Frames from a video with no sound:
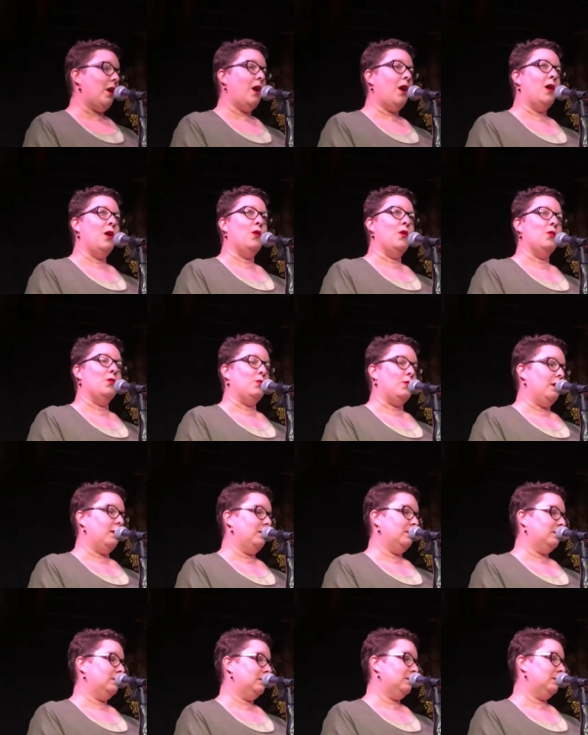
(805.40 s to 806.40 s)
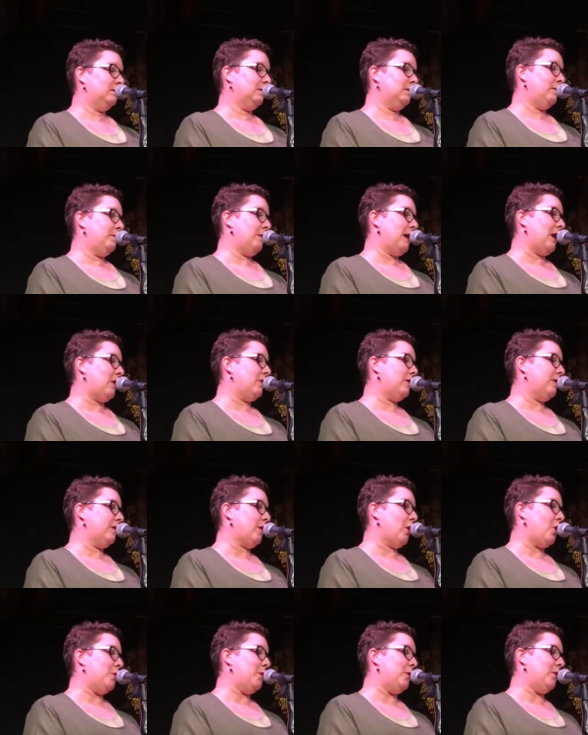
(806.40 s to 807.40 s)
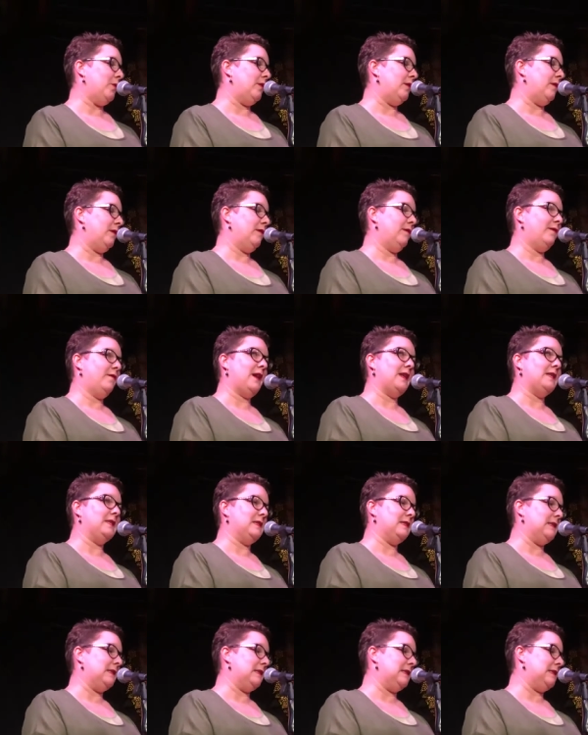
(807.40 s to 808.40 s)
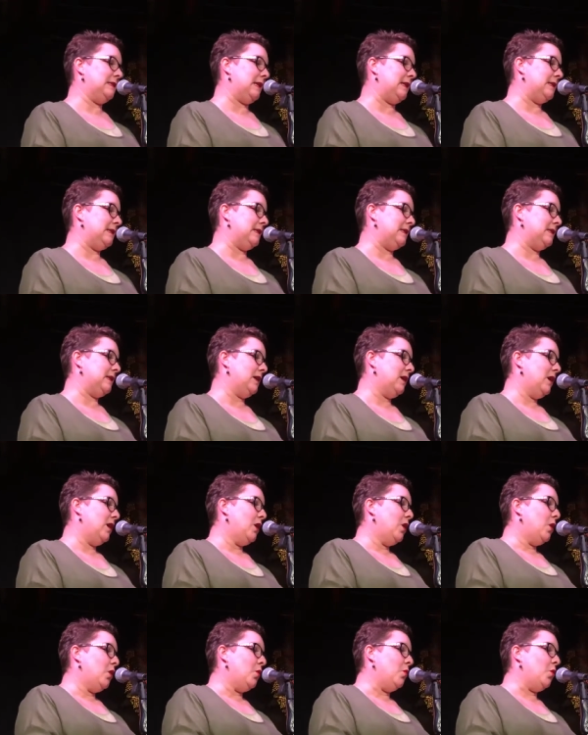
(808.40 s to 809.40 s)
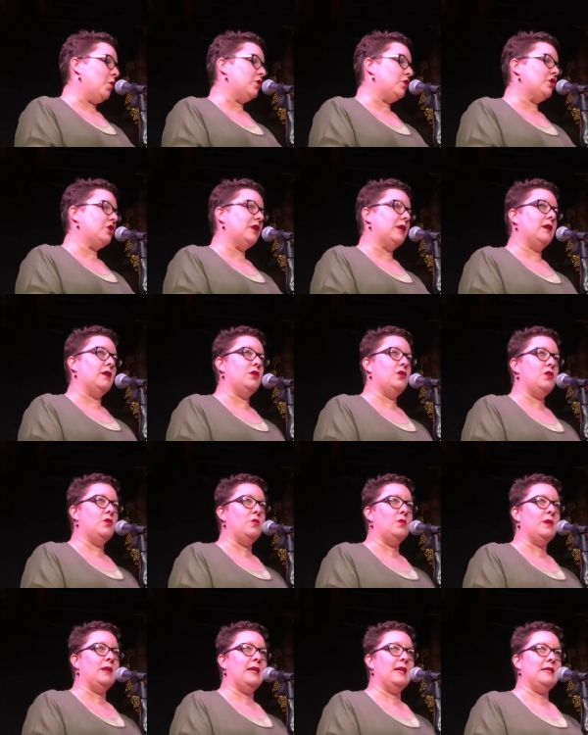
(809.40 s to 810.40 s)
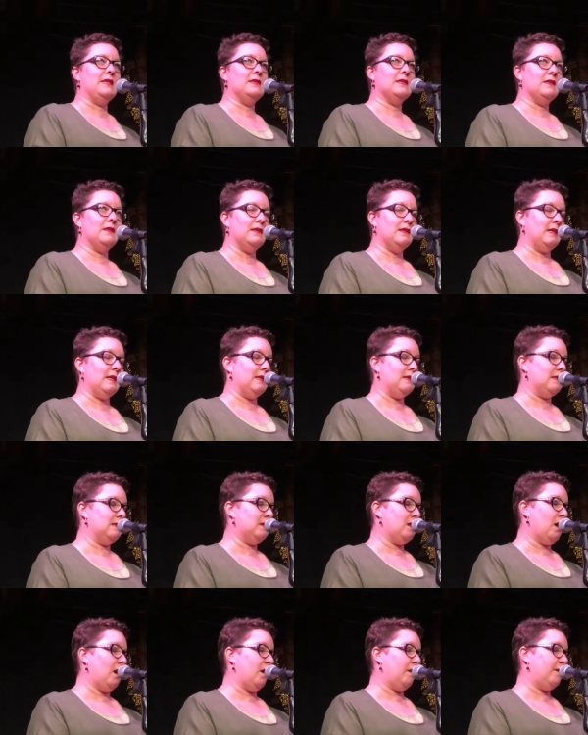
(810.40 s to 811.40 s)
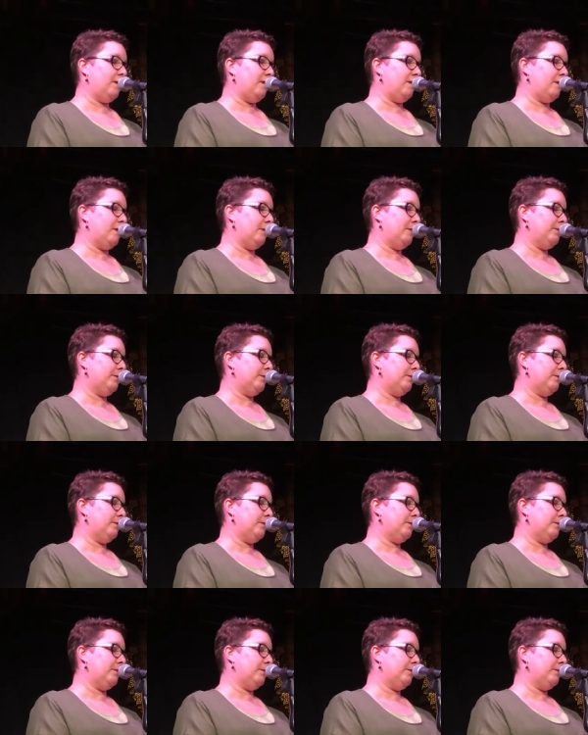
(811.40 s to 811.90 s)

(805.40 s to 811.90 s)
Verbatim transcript: whole, mouth open, face distended, watching you eat is tough.